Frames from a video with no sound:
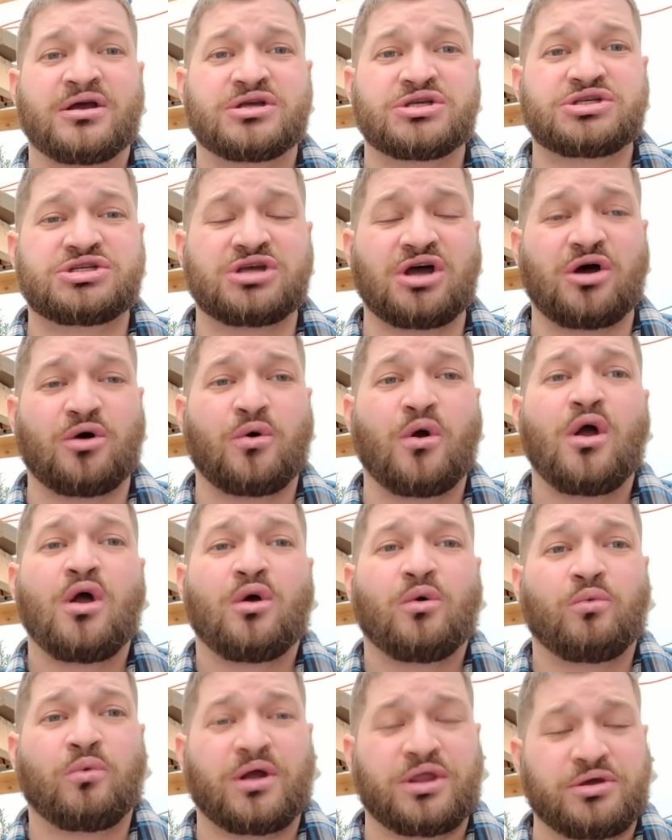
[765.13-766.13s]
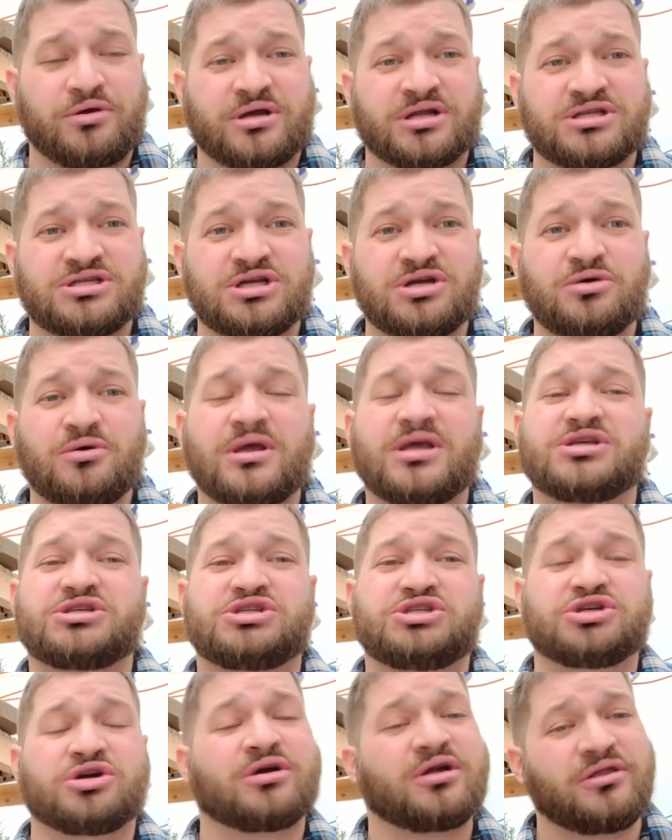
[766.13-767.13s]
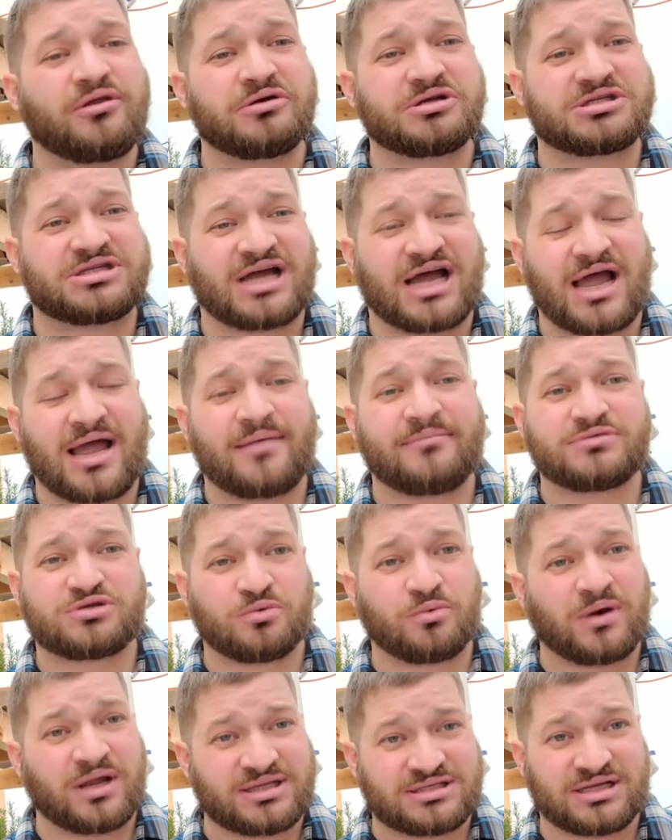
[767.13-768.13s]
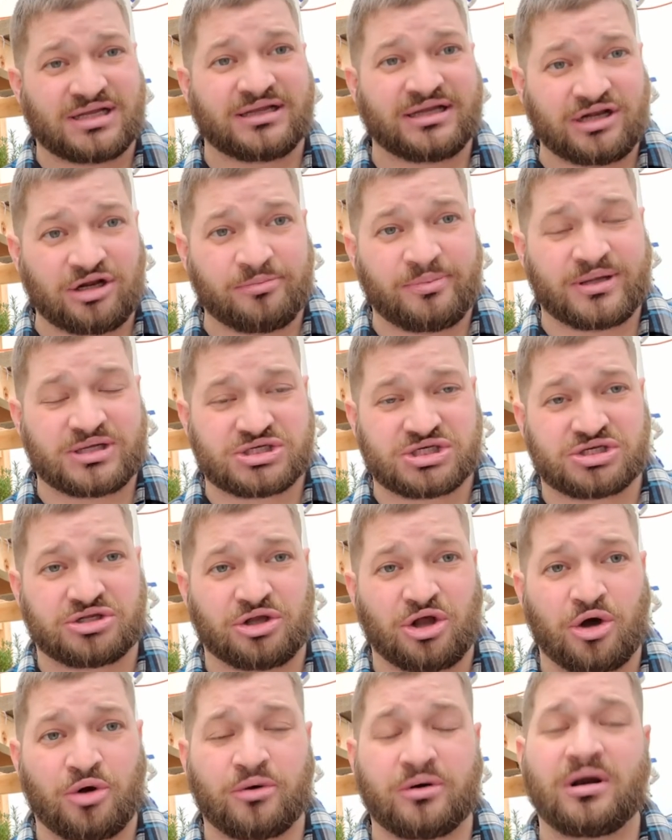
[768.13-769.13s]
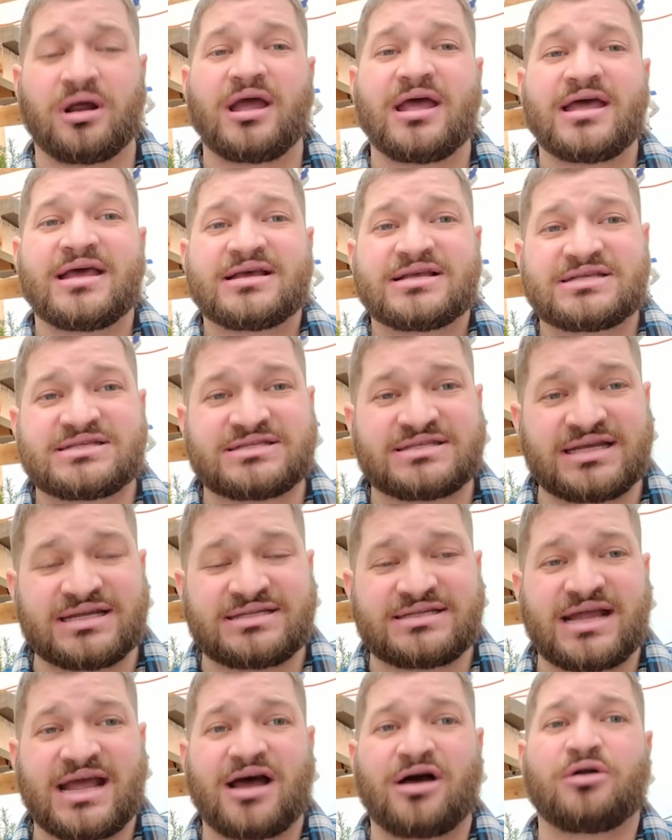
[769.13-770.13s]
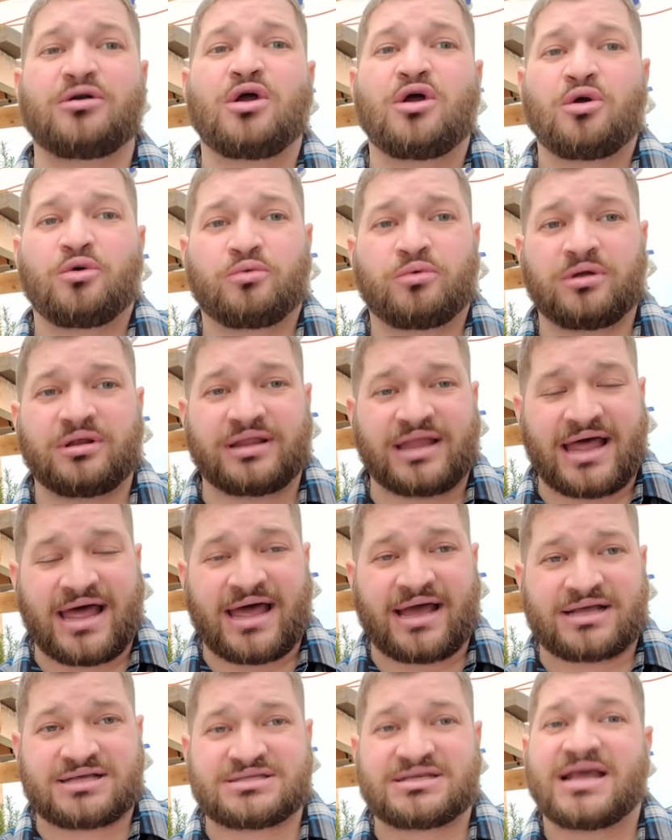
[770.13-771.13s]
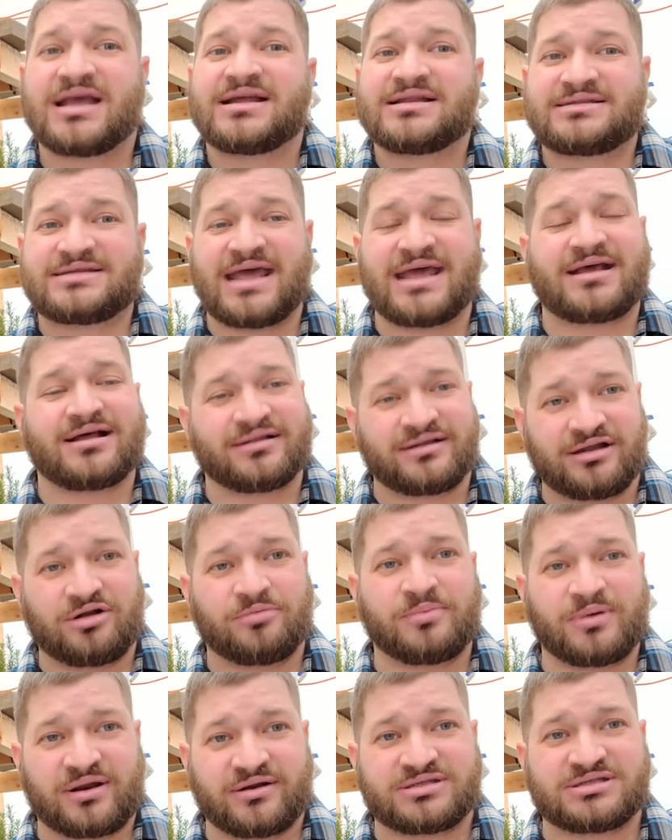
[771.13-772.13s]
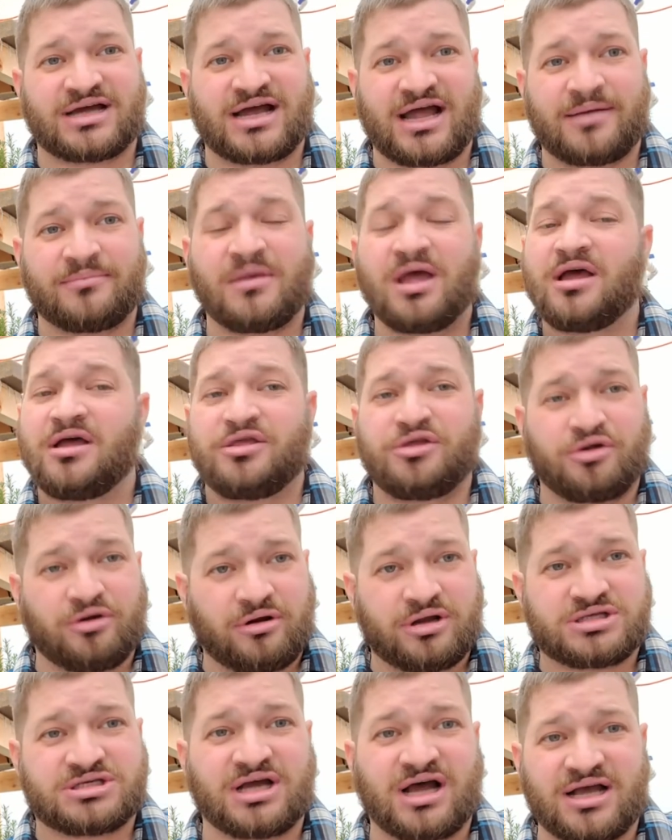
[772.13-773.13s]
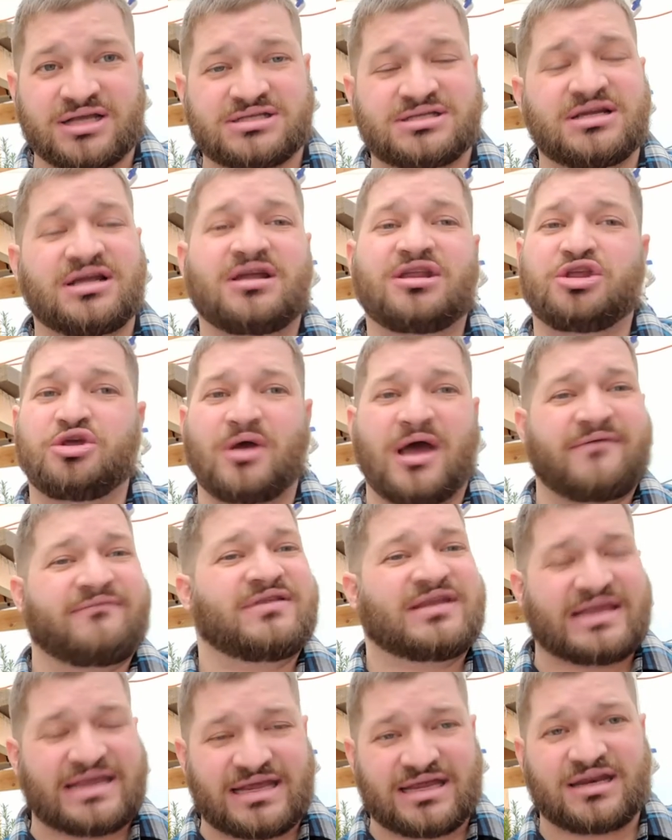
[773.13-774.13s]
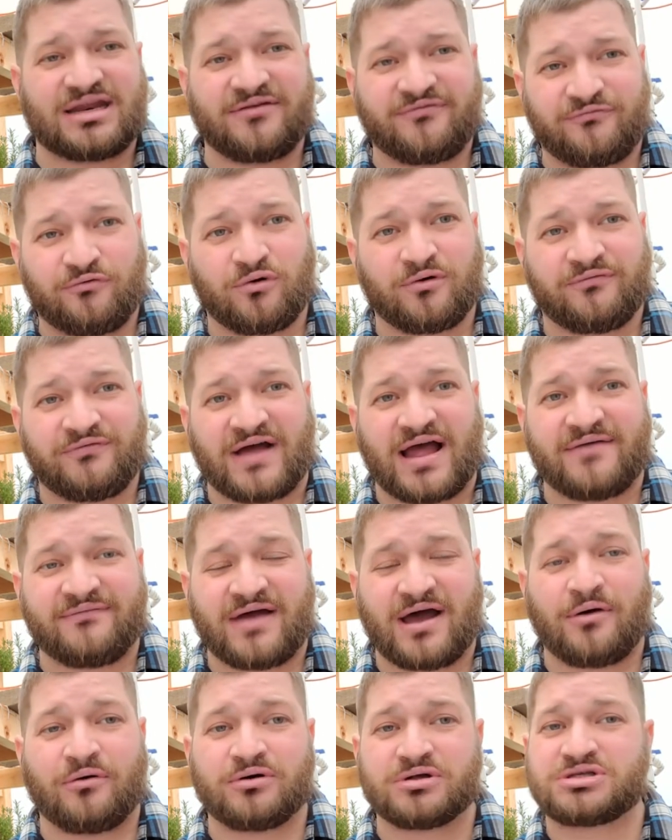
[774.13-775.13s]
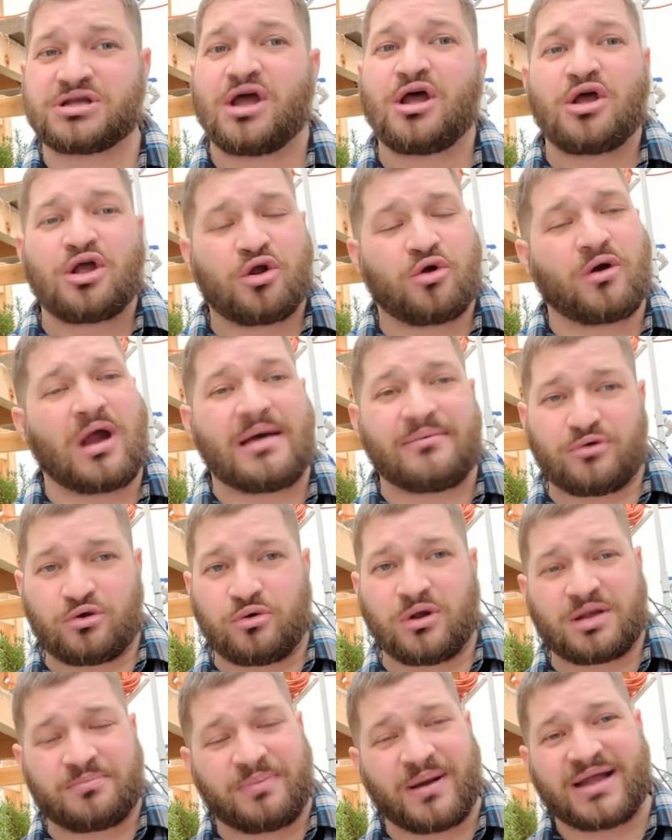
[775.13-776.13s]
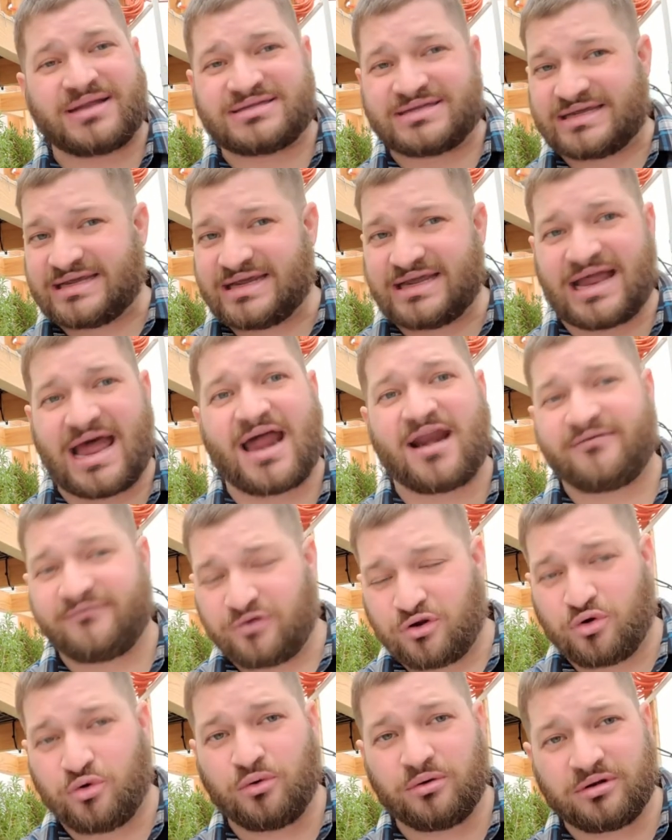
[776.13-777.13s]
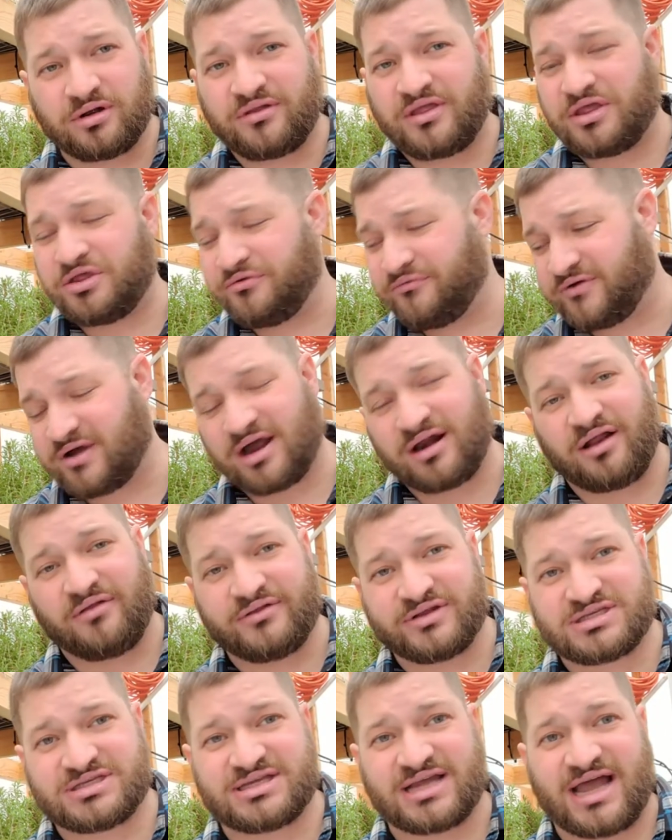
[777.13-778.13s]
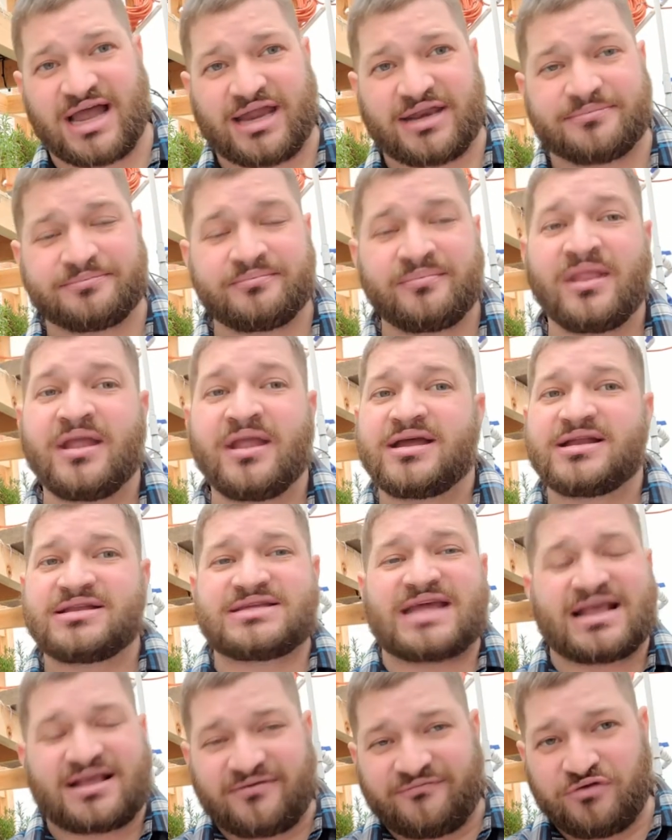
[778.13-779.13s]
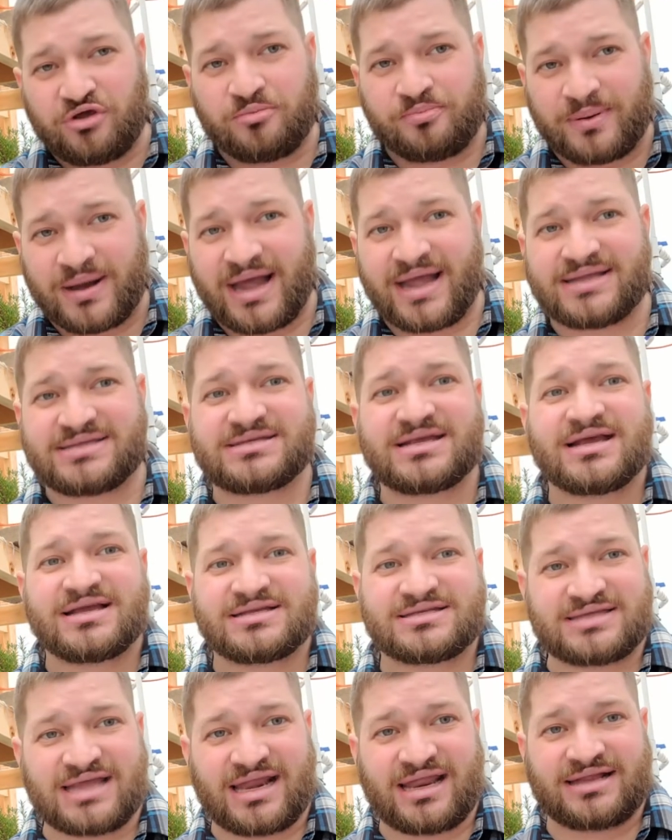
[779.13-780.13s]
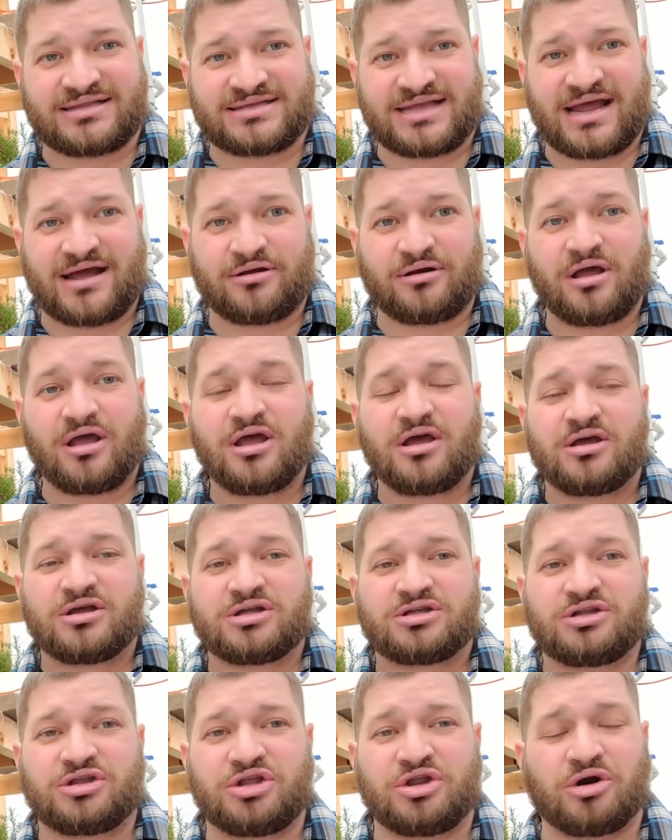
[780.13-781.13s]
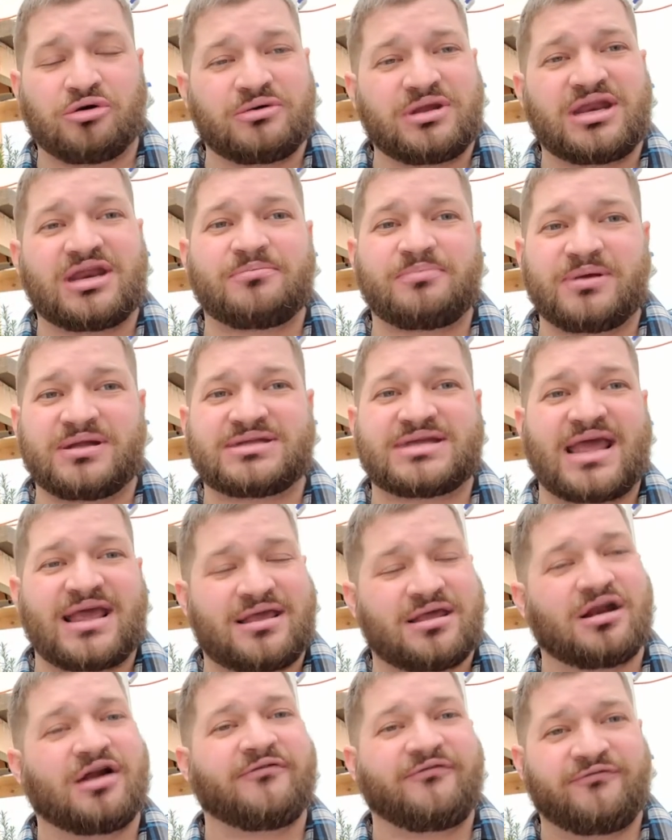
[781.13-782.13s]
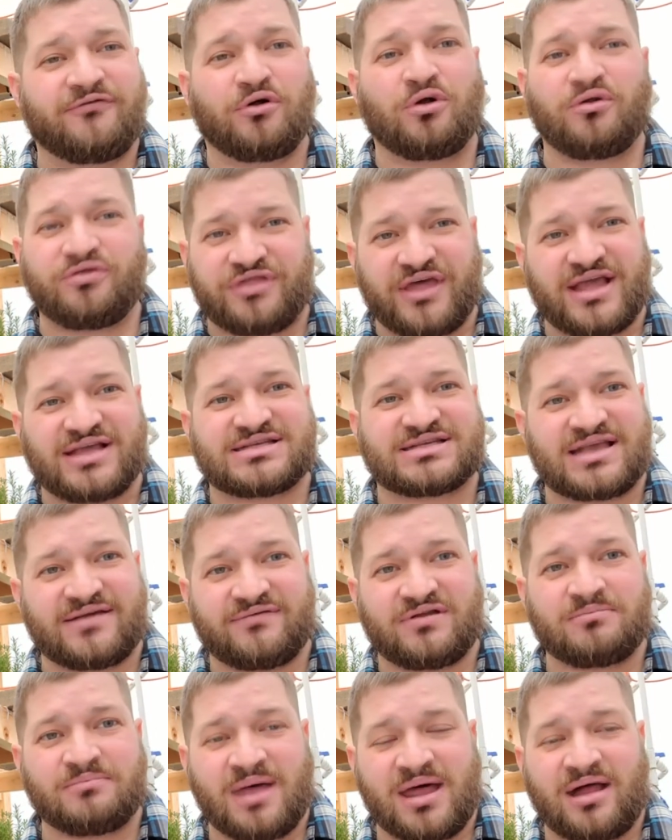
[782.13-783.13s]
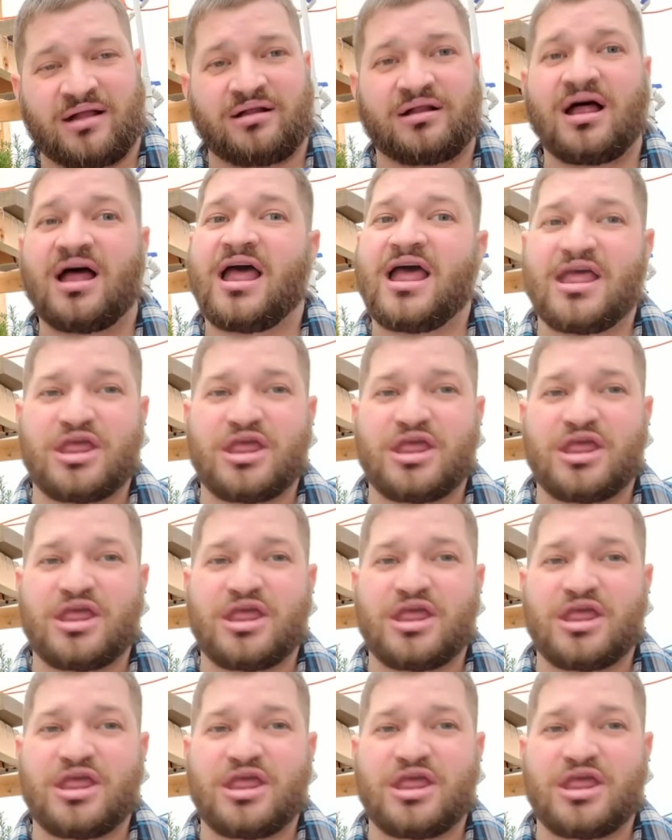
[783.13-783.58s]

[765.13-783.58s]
So what you can do is during those times when it's a little bit slower, sit down, relax, take a little bit of time. You're exhausted, you haven't eaten in four or five hours, grab a quick bite to eat out of a cooler that you've got on the side. Take a few bites, set it down. You don't need to be taking a full Thanksgiving meal.